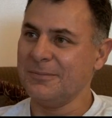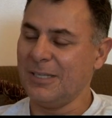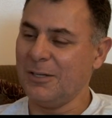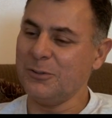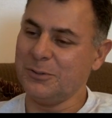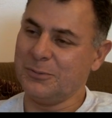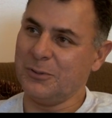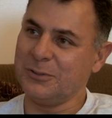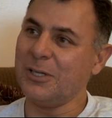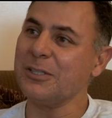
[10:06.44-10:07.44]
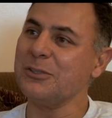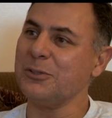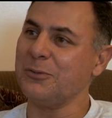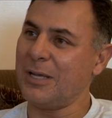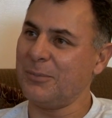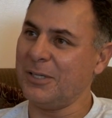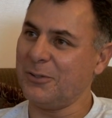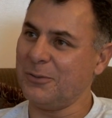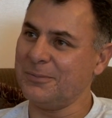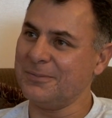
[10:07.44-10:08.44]
And also, of course, talking to your family at
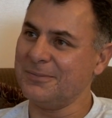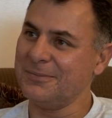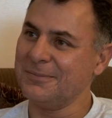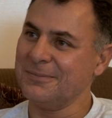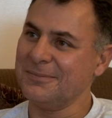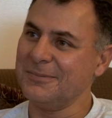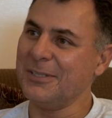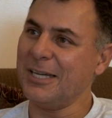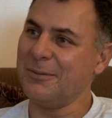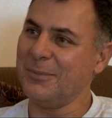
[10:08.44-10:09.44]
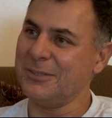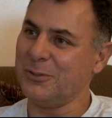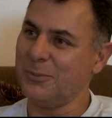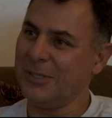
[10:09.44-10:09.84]
home. You kind of miss a whole